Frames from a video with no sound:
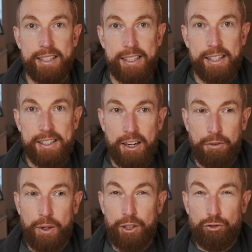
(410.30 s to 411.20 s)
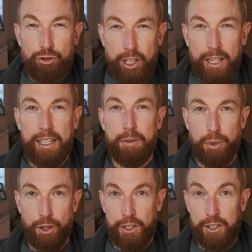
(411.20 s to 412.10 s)
is the stuff where you really
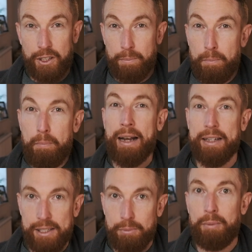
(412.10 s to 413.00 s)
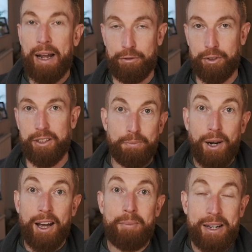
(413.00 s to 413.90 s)
push to maximum effort.
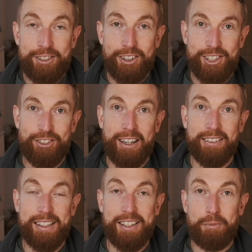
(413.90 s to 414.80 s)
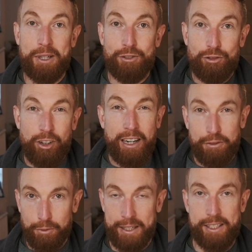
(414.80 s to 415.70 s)
Plyometric strength is going to be great
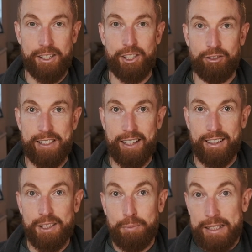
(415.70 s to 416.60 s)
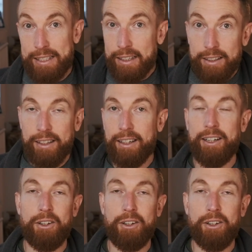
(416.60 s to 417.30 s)
for my tissue resilience, particularly on